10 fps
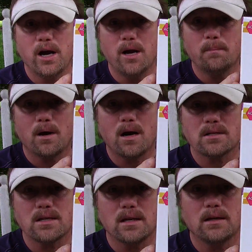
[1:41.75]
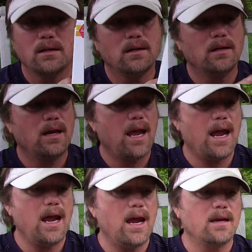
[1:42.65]
unboxing
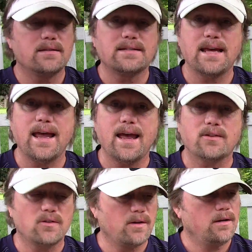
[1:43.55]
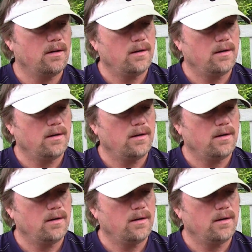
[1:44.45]
and test